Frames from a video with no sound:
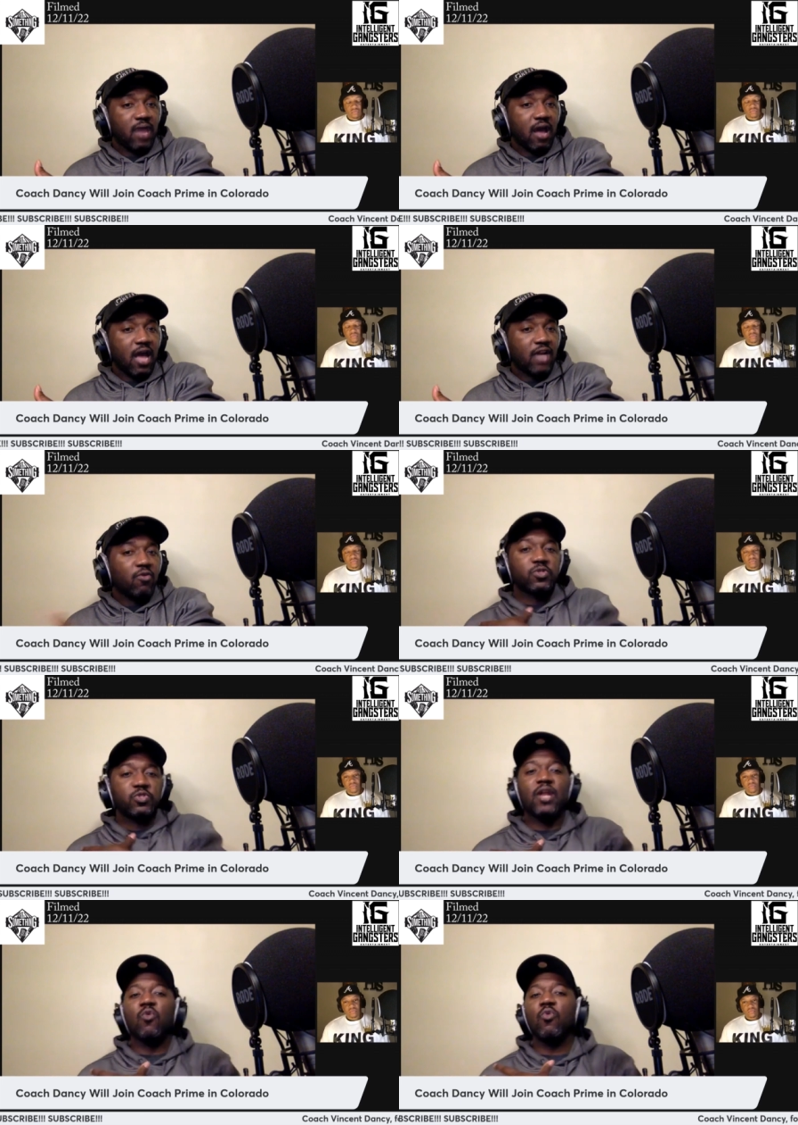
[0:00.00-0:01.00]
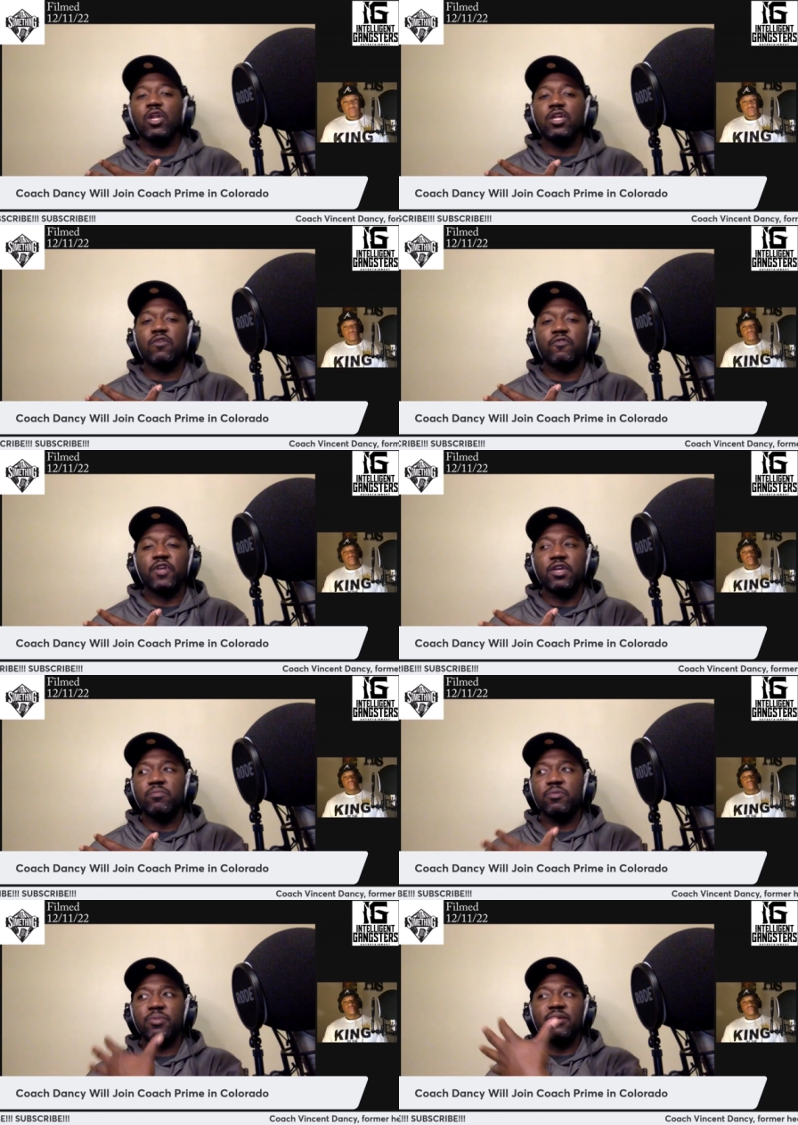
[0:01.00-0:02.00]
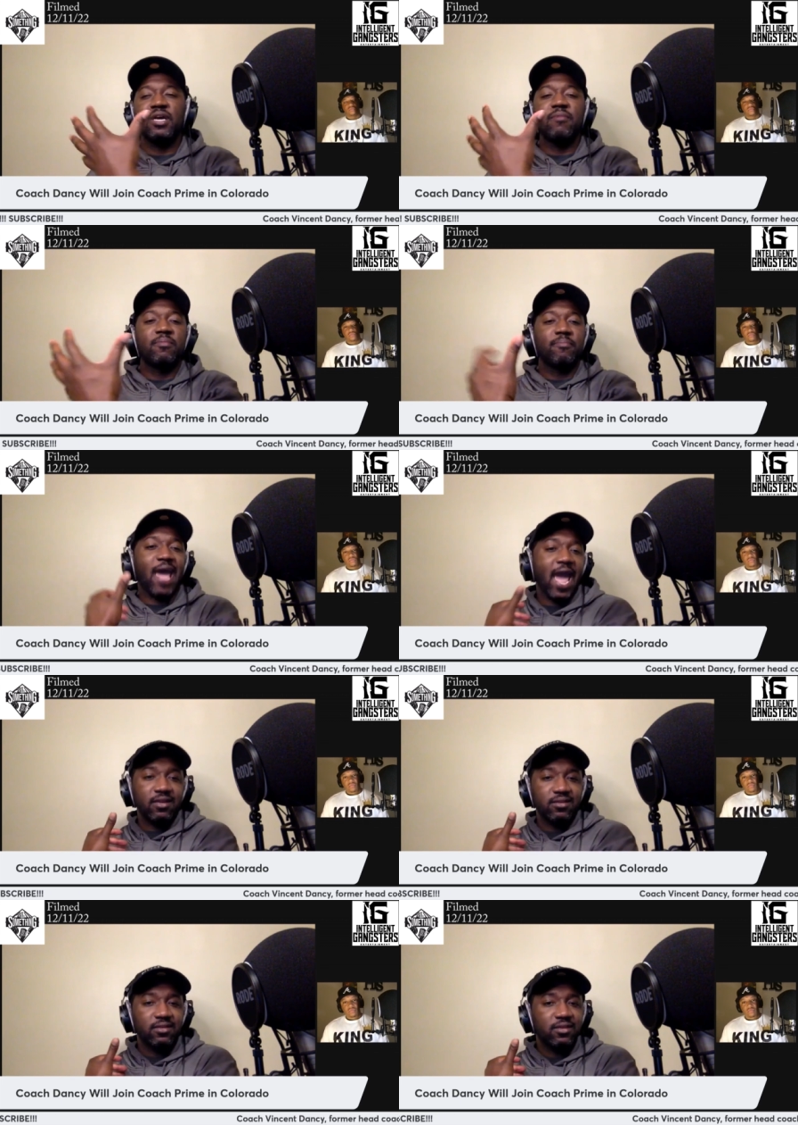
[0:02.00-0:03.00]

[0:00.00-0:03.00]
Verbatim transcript: I, I, don't I don't want to look for him to be coming back